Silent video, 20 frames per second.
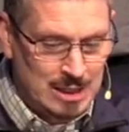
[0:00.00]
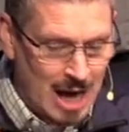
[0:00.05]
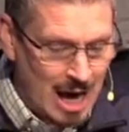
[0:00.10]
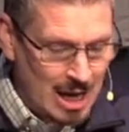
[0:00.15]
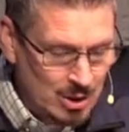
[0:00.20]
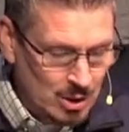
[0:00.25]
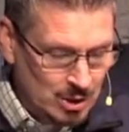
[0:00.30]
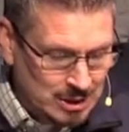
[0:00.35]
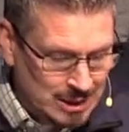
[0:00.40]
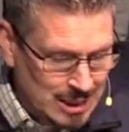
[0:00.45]

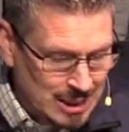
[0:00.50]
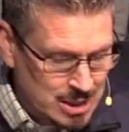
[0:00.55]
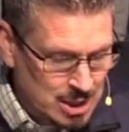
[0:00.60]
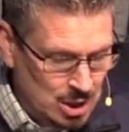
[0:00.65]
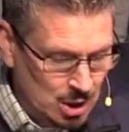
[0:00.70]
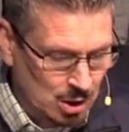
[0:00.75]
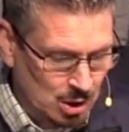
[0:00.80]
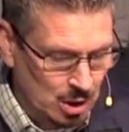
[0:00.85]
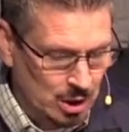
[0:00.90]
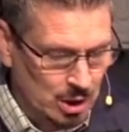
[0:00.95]
not on
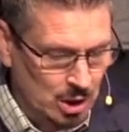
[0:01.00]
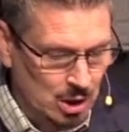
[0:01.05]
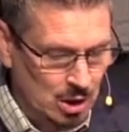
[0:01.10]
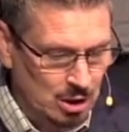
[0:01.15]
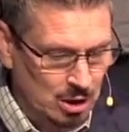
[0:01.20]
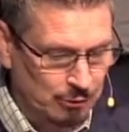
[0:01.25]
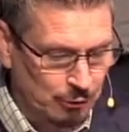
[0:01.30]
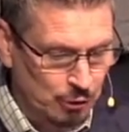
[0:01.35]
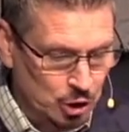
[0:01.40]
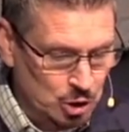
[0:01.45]
things that are on
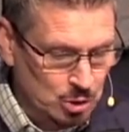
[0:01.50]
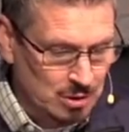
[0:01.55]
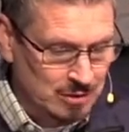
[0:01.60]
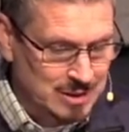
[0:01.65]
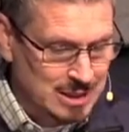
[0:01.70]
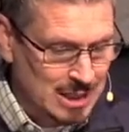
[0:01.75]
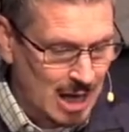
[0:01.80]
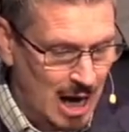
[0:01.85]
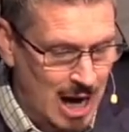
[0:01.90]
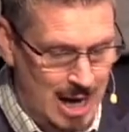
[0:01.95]
earth, for you
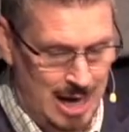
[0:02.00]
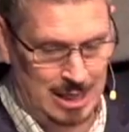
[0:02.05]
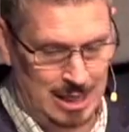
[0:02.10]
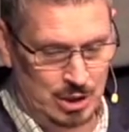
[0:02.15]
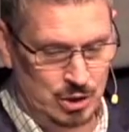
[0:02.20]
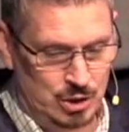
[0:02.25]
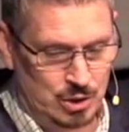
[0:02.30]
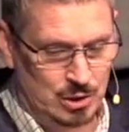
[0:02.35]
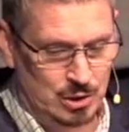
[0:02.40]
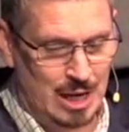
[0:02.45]
have
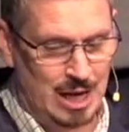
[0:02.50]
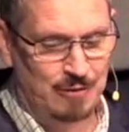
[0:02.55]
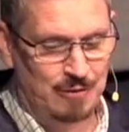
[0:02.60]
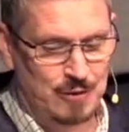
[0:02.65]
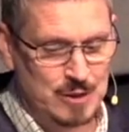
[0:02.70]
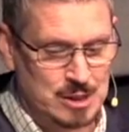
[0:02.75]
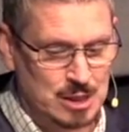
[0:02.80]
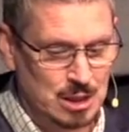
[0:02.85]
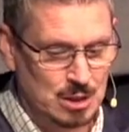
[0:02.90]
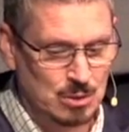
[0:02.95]
died and your
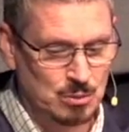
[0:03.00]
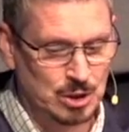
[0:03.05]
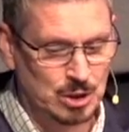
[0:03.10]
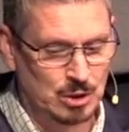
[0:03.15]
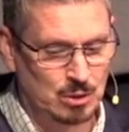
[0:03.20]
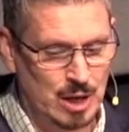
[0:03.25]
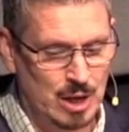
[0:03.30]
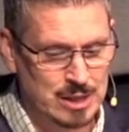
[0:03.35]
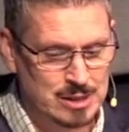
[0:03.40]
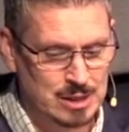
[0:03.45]
life is hidden
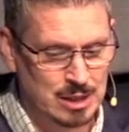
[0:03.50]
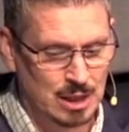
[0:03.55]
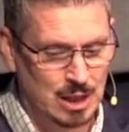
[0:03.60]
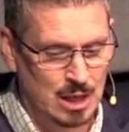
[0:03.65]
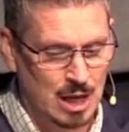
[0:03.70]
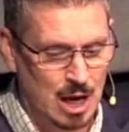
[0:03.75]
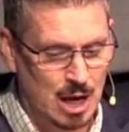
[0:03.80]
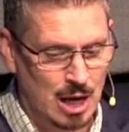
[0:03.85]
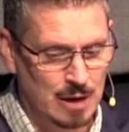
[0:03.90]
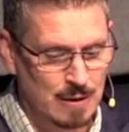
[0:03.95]
with Christ
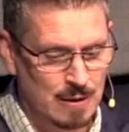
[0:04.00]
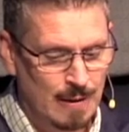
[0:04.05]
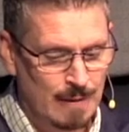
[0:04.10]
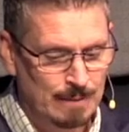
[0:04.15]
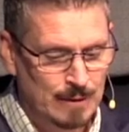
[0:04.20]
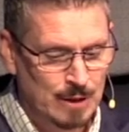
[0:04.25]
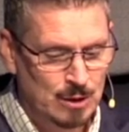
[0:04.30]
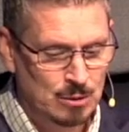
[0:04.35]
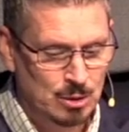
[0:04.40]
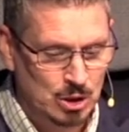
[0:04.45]
in God.
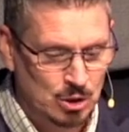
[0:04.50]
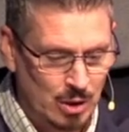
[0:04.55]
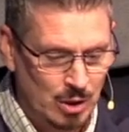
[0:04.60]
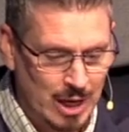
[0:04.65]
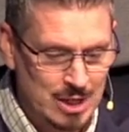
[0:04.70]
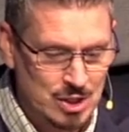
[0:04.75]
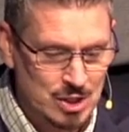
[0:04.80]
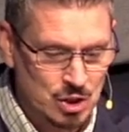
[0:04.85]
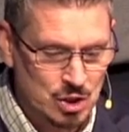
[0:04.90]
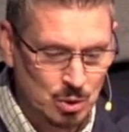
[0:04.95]
When
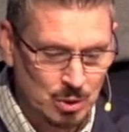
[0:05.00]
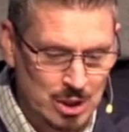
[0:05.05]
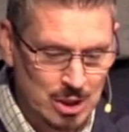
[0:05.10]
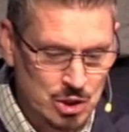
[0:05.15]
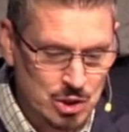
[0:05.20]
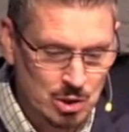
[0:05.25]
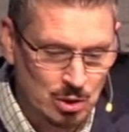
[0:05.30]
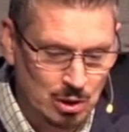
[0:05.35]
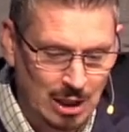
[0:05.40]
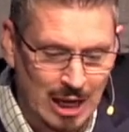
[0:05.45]
Christ, who
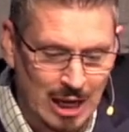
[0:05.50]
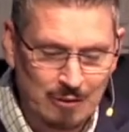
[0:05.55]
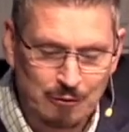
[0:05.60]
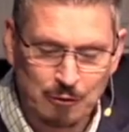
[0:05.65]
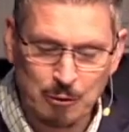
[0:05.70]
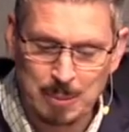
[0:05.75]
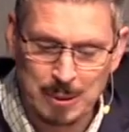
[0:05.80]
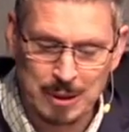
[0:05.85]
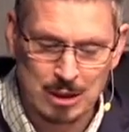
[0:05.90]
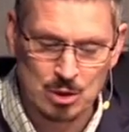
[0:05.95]
is your
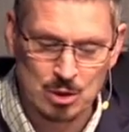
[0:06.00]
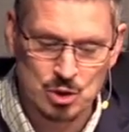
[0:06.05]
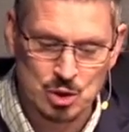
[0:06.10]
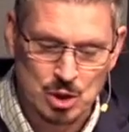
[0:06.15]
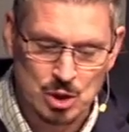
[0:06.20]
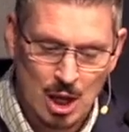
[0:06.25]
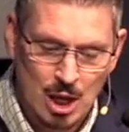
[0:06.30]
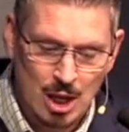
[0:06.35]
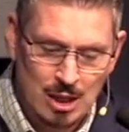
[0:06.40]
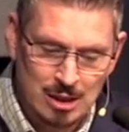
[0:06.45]
life,
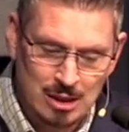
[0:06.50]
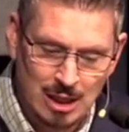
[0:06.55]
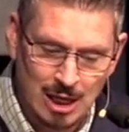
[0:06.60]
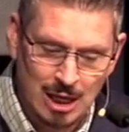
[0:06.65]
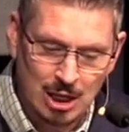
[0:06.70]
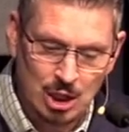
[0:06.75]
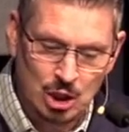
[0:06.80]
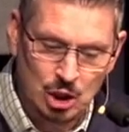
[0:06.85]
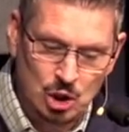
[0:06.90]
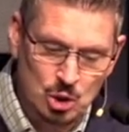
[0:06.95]
appears,
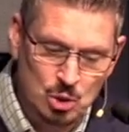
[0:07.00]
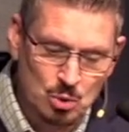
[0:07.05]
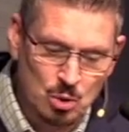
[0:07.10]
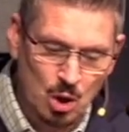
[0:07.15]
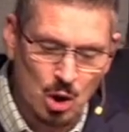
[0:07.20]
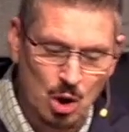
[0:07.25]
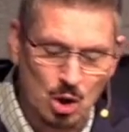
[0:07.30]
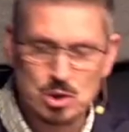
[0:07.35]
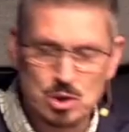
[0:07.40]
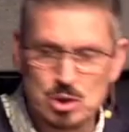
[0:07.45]
then
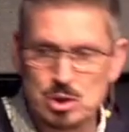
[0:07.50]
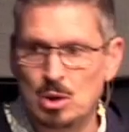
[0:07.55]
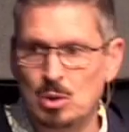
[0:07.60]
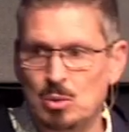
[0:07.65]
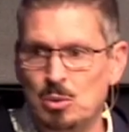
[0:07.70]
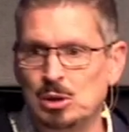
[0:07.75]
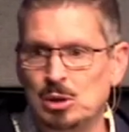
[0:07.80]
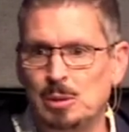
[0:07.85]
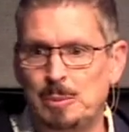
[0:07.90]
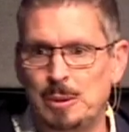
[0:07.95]
you
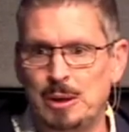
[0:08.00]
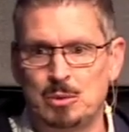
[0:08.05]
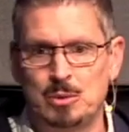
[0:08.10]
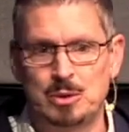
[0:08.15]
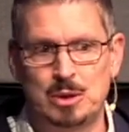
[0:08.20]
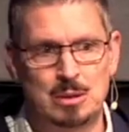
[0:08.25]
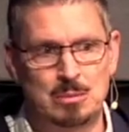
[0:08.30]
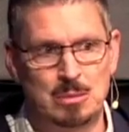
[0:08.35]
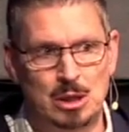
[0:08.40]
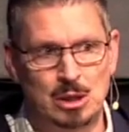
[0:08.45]
also will
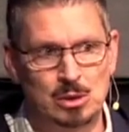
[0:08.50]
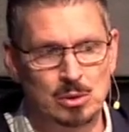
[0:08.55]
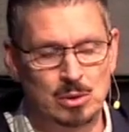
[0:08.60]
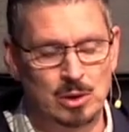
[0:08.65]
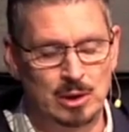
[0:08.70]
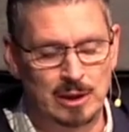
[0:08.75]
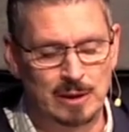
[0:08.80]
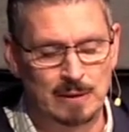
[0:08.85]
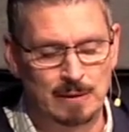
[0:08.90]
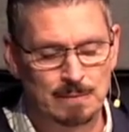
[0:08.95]
appear with him in
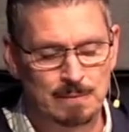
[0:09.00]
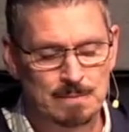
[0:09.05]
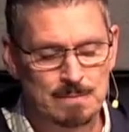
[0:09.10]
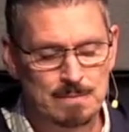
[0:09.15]
glory.